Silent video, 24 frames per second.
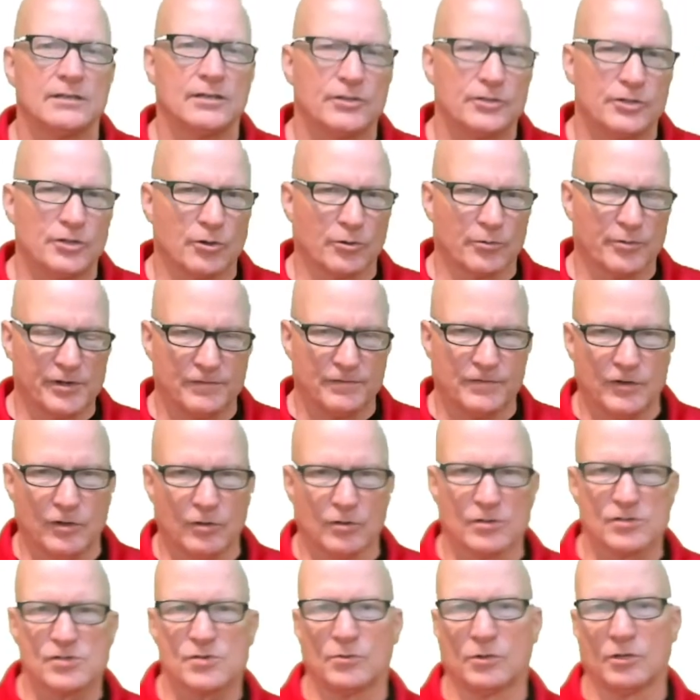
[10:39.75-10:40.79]
your
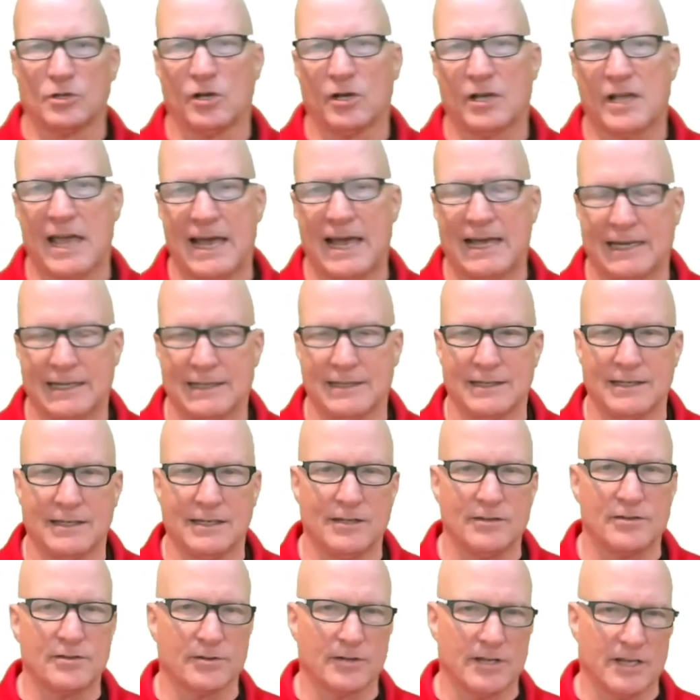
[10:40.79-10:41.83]
reviewers will look at it and
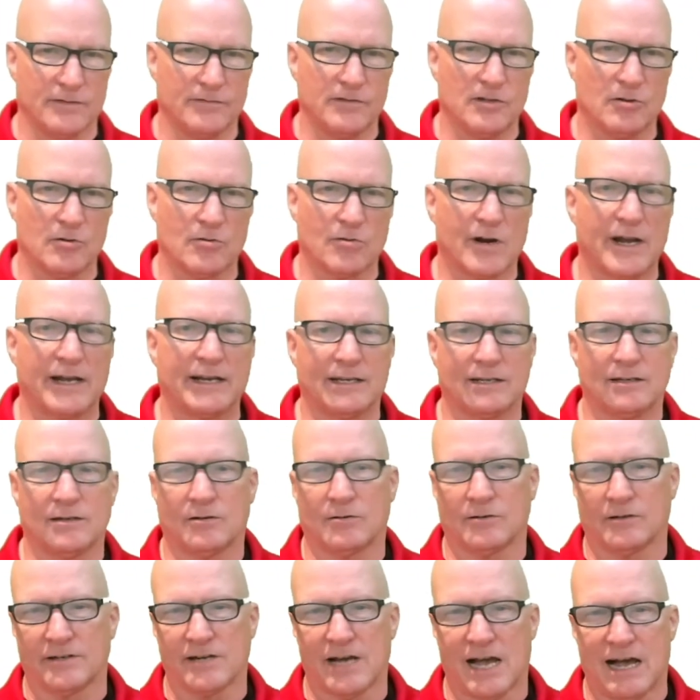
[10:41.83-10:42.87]
either give you credit
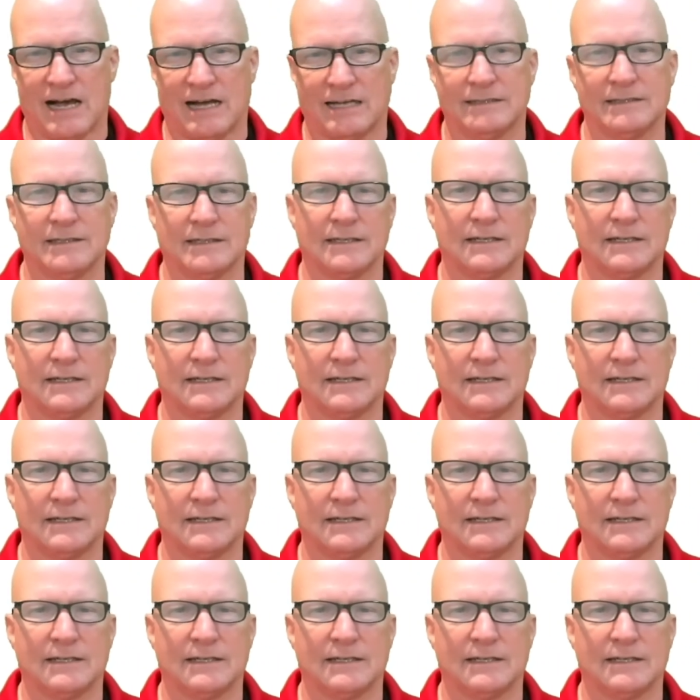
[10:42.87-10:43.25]
or not.